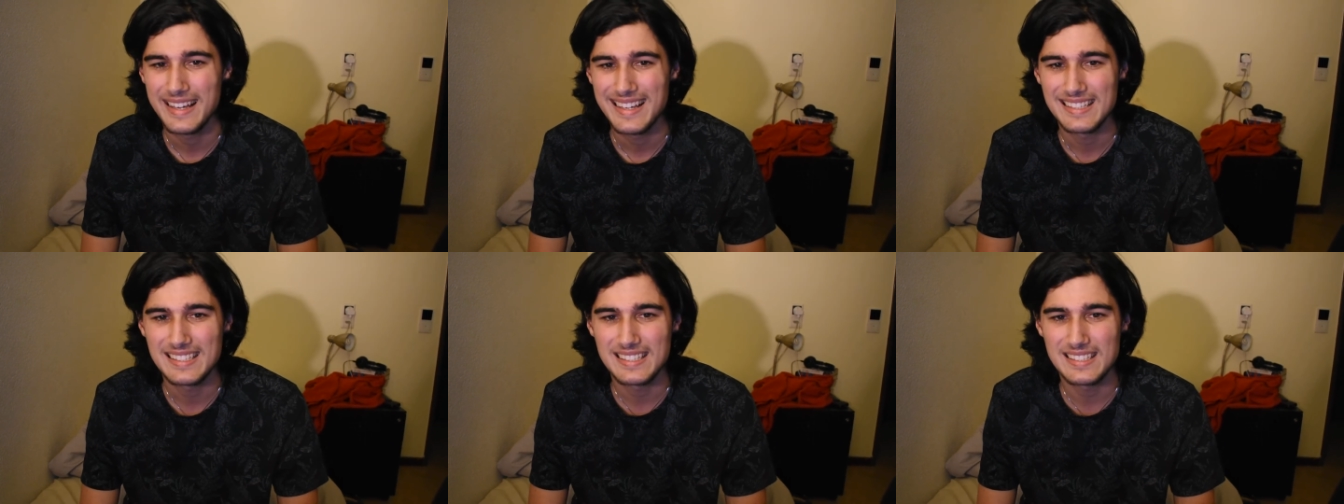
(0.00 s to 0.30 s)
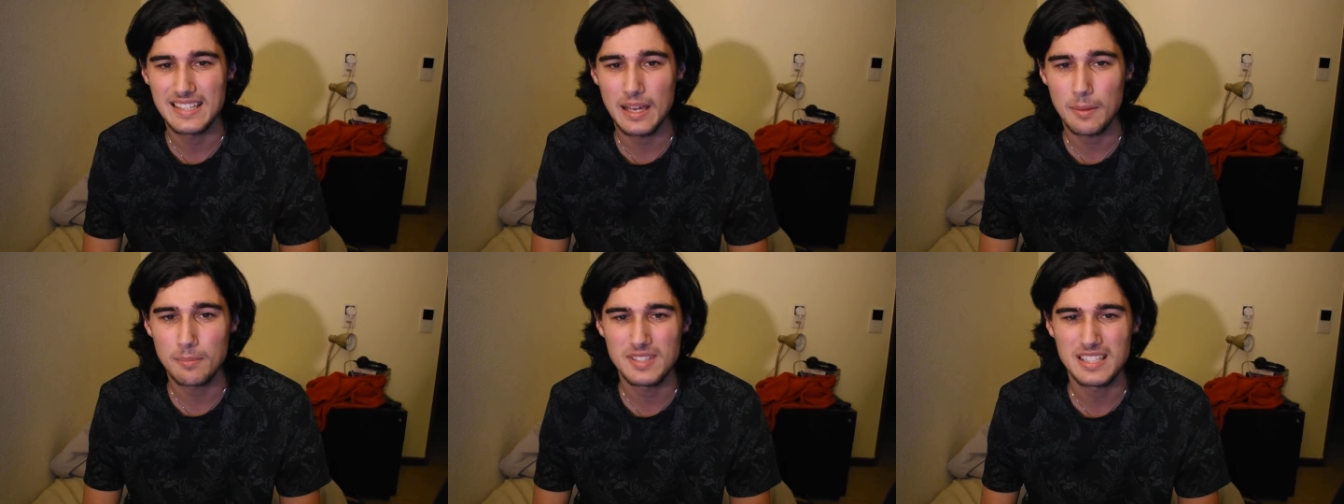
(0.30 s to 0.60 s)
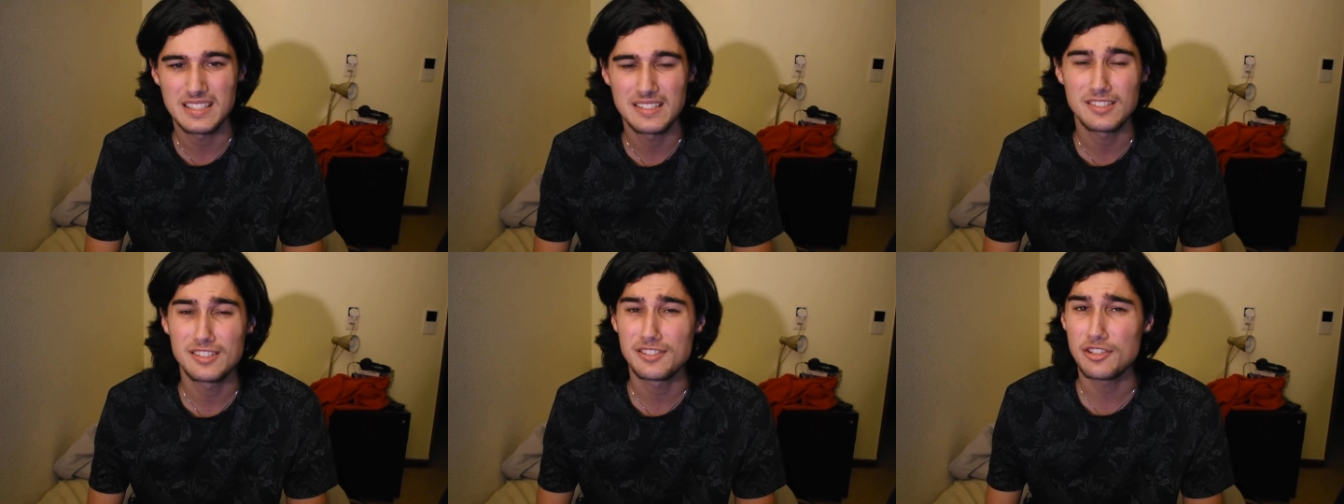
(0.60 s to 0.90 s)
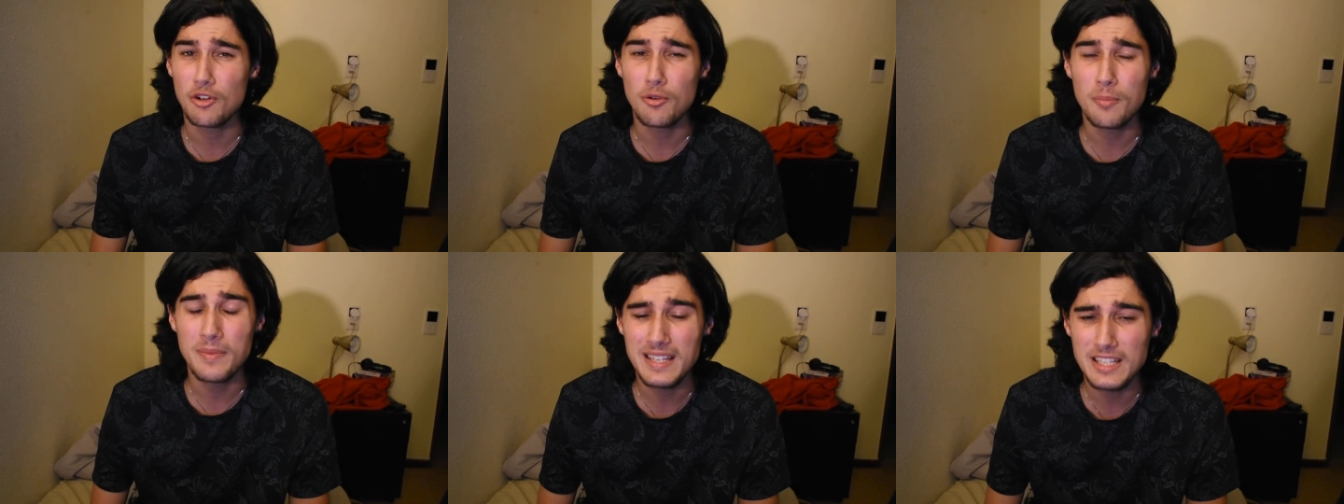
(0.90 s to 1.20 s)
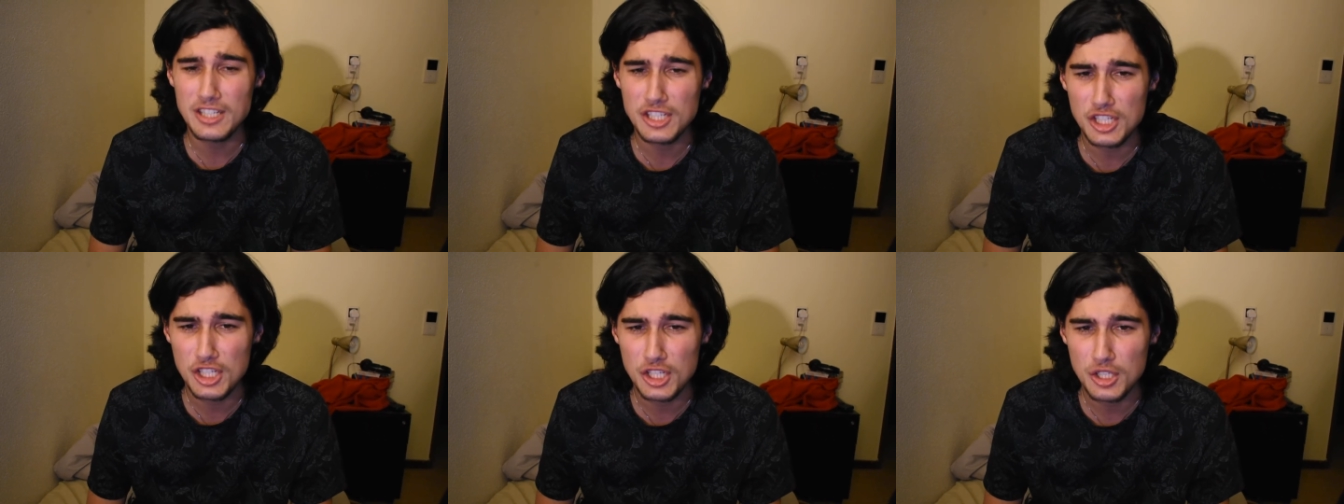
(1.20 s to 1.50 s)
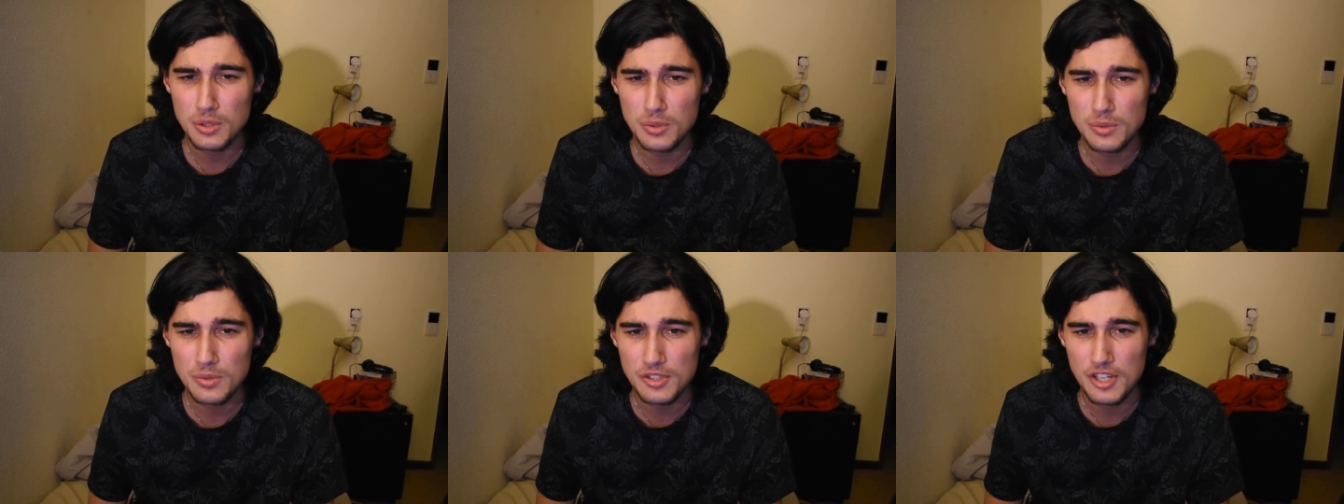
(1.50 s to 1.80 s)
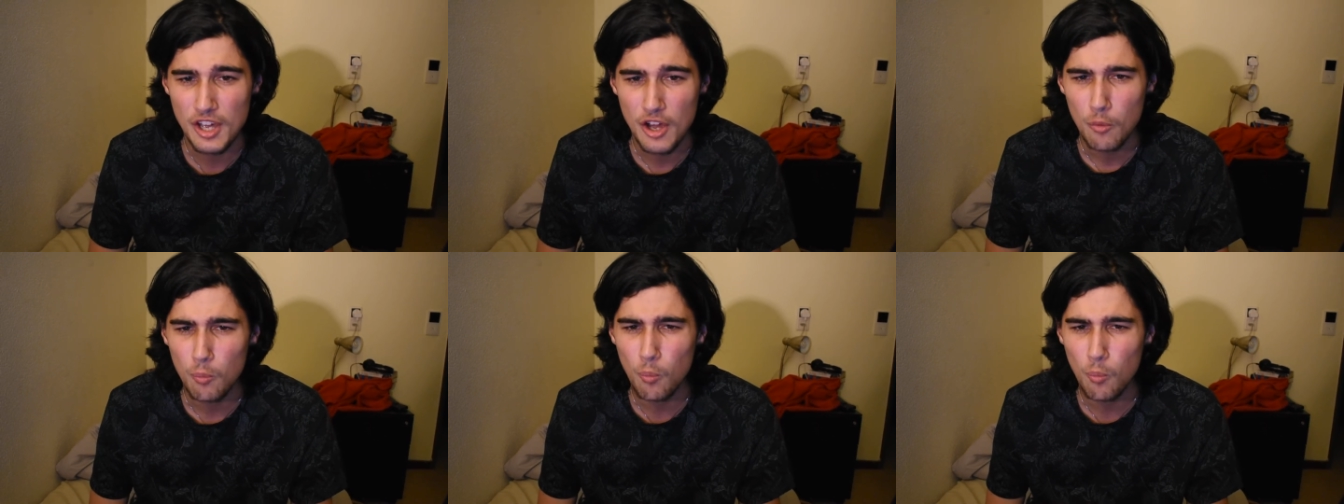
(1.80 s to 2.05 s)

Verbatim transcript: Stepped in so many shoes,